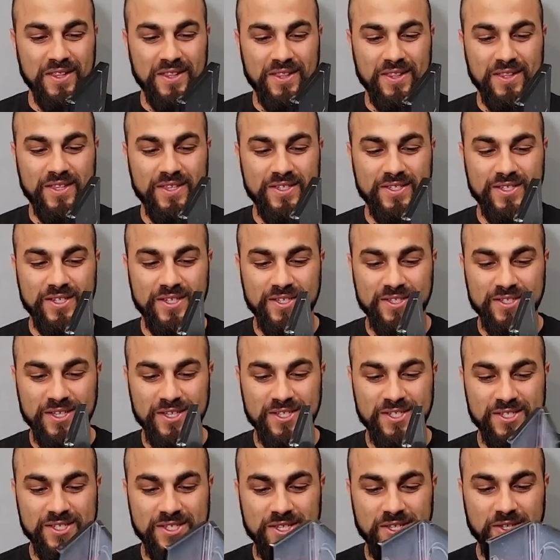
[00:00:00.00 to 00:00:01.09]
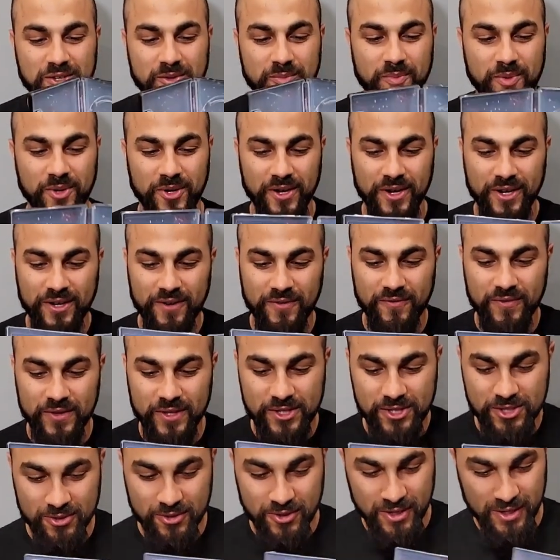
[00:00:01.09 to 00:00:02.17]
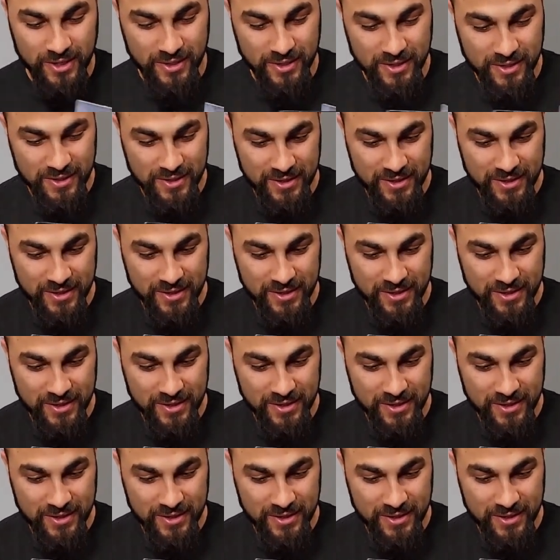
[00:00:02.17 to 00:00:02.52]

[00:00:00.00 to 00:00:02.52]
This is a steel book featuring